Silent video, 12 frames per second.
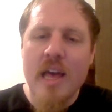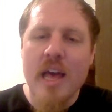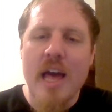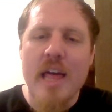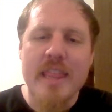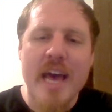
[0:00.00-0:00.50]

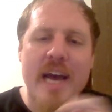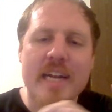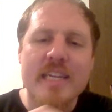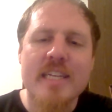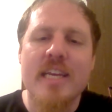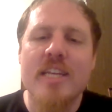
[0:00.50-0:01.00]
And
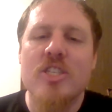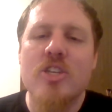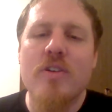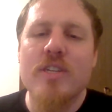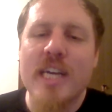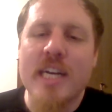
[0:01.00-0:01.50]
that is
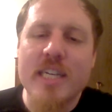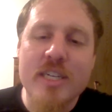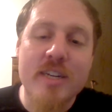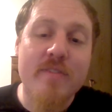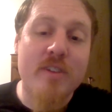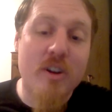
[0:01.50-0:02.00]
your
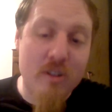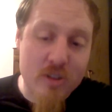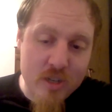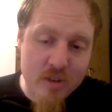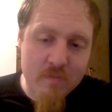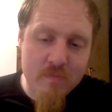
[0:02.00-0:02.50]
injection of
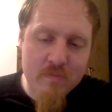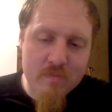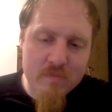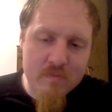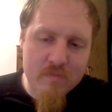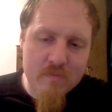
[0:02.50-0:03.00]
culture.
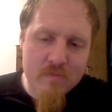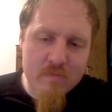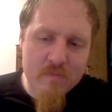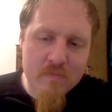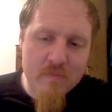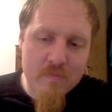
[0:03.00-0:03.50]

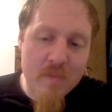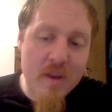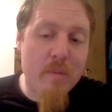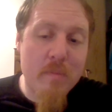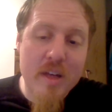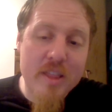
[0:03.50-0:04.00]
In
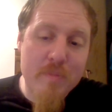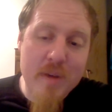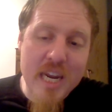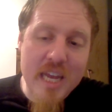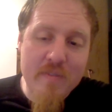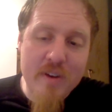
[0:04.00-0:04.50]
a month,
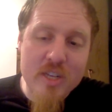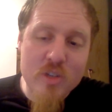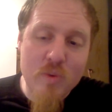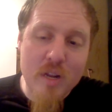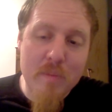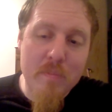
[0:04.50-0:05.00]
many of us
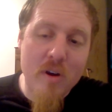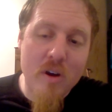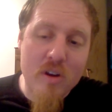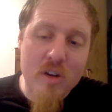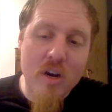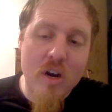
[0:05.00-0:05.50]
will
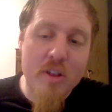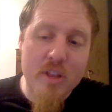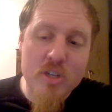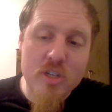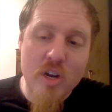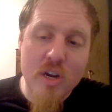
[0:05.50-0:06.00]
embark on the
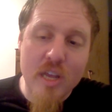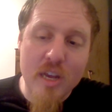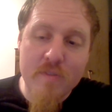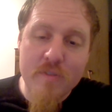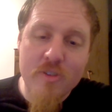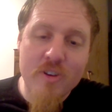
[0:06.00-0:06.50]
journey
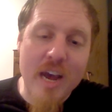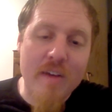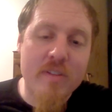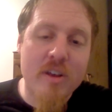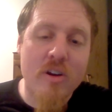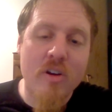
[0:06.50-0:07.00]
of
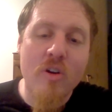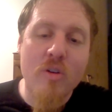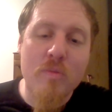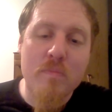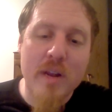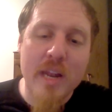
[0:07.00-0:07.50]
crafting our
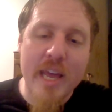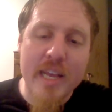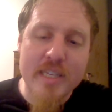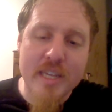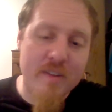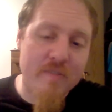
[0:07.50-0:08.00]
own
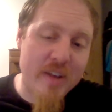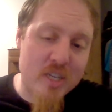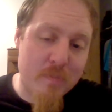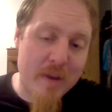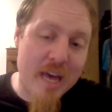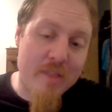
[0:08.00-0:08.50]
plays in adventure
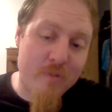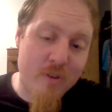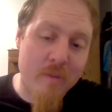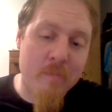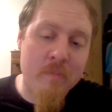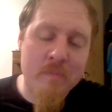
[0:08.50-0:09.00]
path
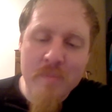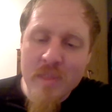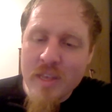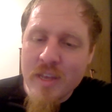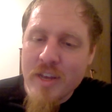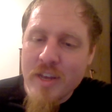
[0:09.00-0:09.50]
form,
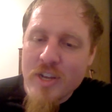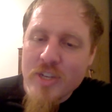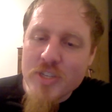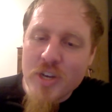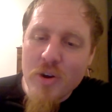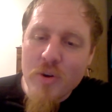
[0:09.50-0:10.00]

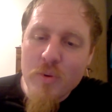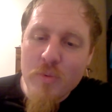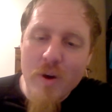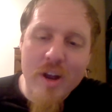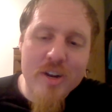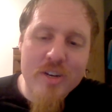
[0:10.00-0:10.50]
so
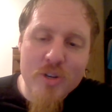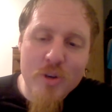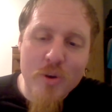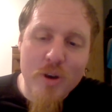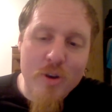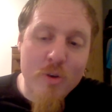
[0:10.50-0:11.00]
wanted to
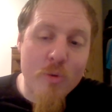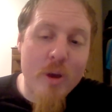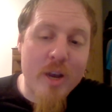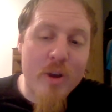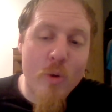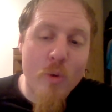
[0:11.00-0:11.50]
do a
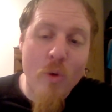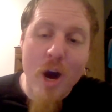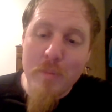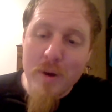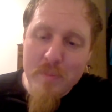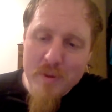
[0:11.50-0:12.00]
quick
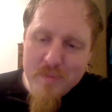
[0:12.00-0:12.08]
warm-up.